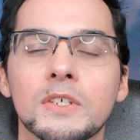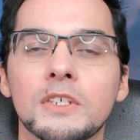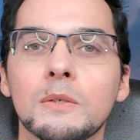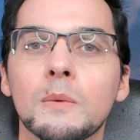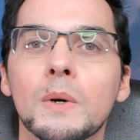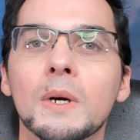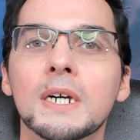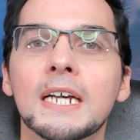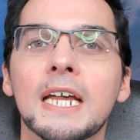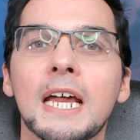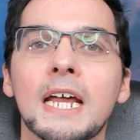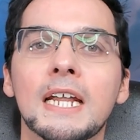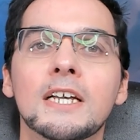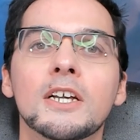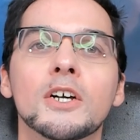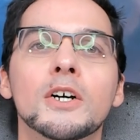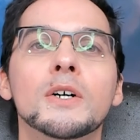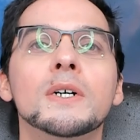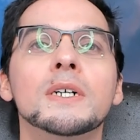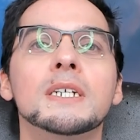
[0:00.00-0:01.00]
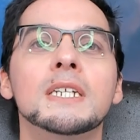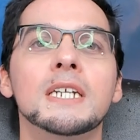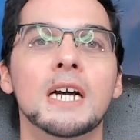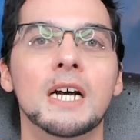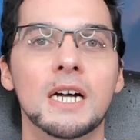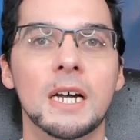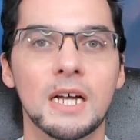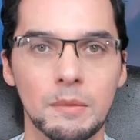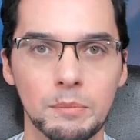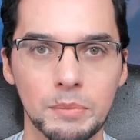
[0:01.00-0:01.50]
you are getting hooked
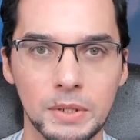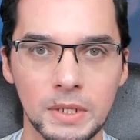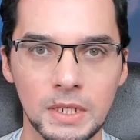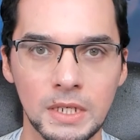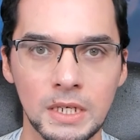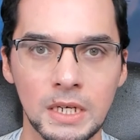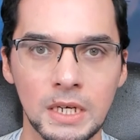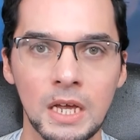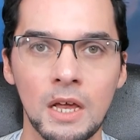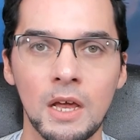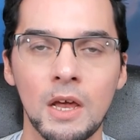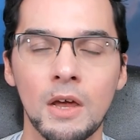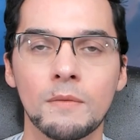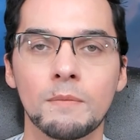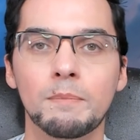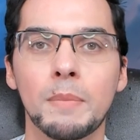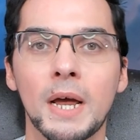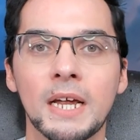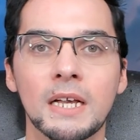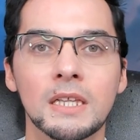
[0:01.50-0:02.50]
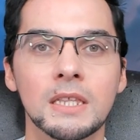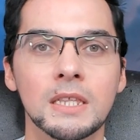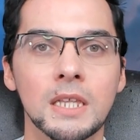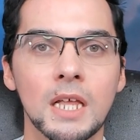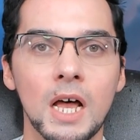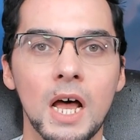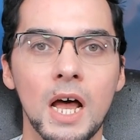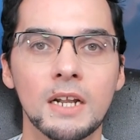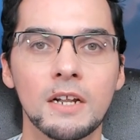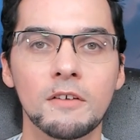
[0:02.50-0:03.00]
up by a
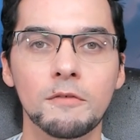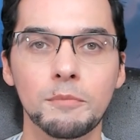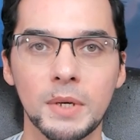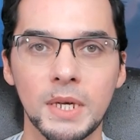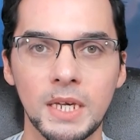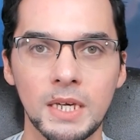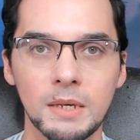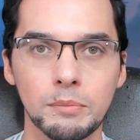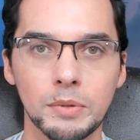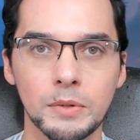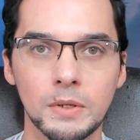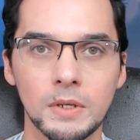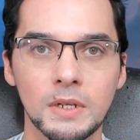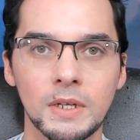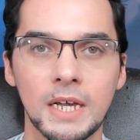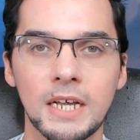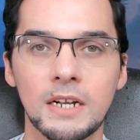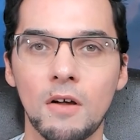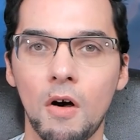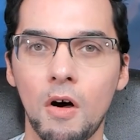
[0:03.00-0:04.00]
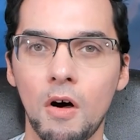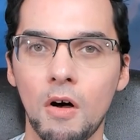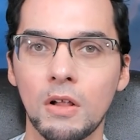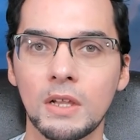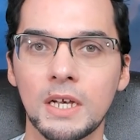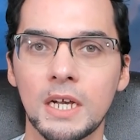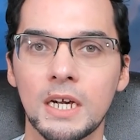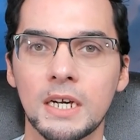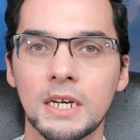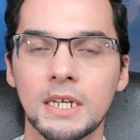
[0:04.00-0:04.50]
lot of people in all
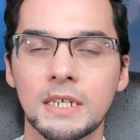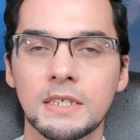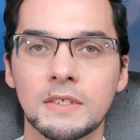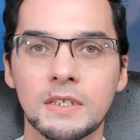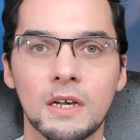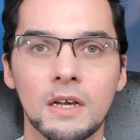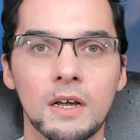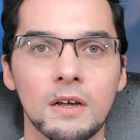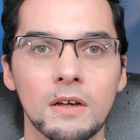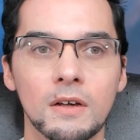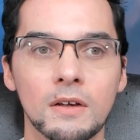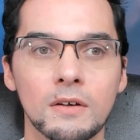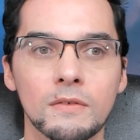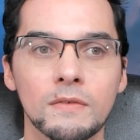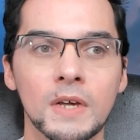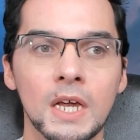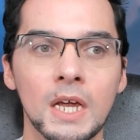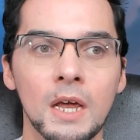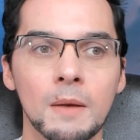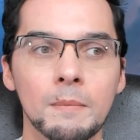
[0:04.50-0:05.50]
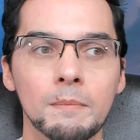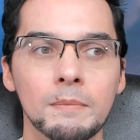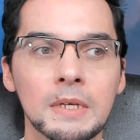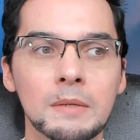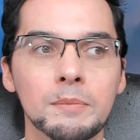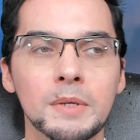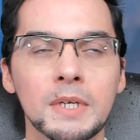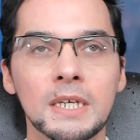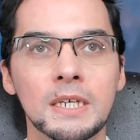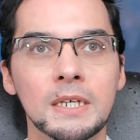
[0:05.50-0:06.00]
kinds of
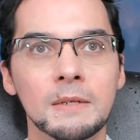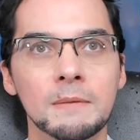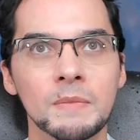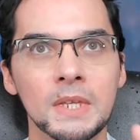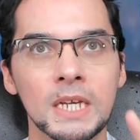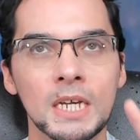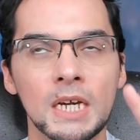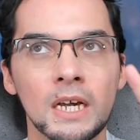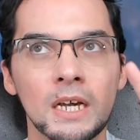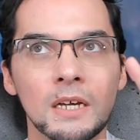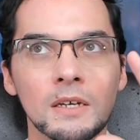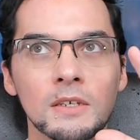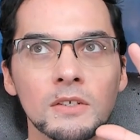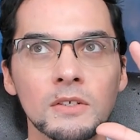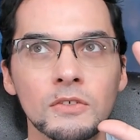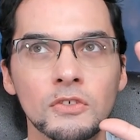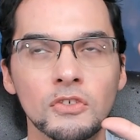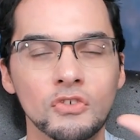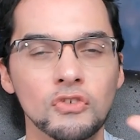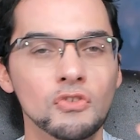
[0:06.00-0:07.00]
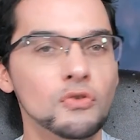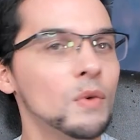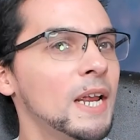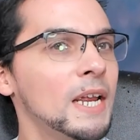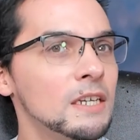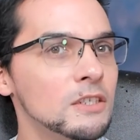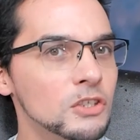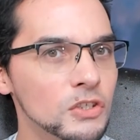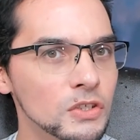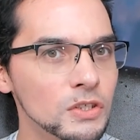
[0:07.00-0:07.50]
maybe
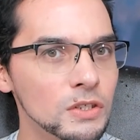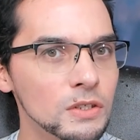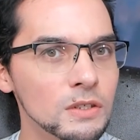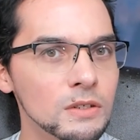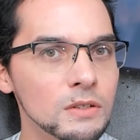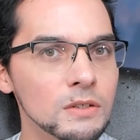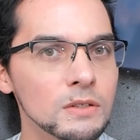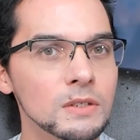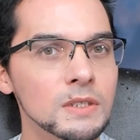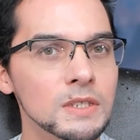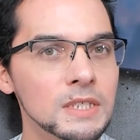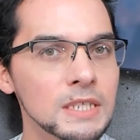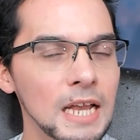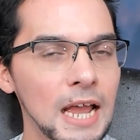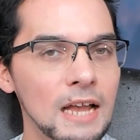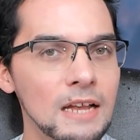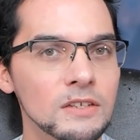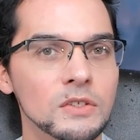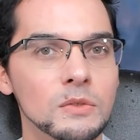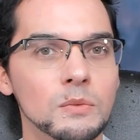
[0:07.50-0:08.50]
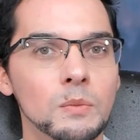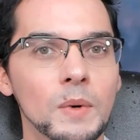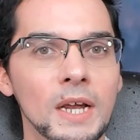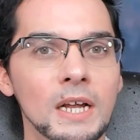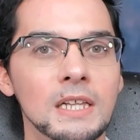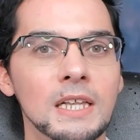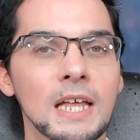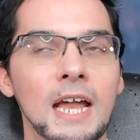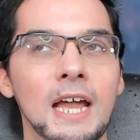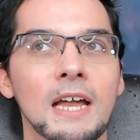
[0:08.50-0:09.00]
strange circles, as
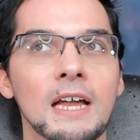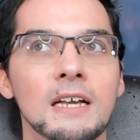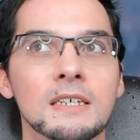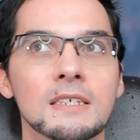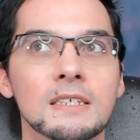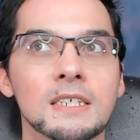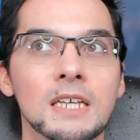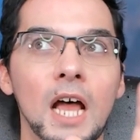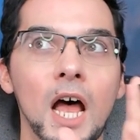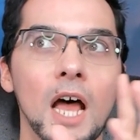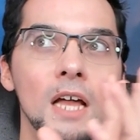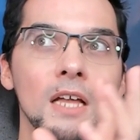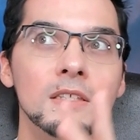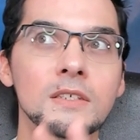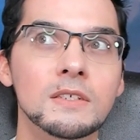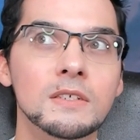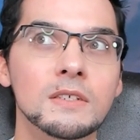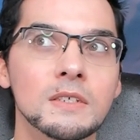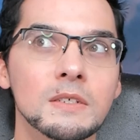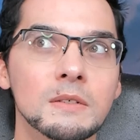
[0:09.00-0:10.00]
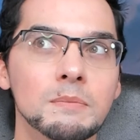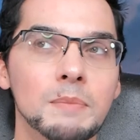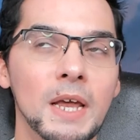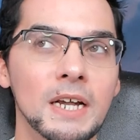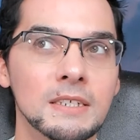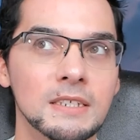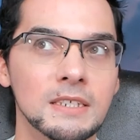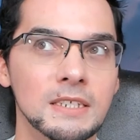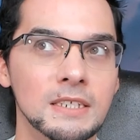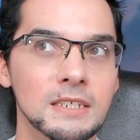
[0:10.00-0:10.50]
well as
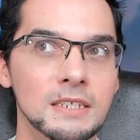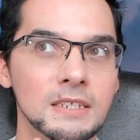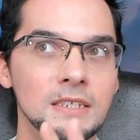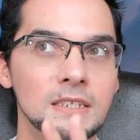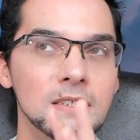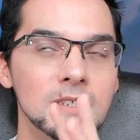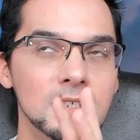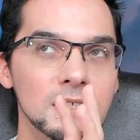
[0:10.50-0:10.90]
unsuspected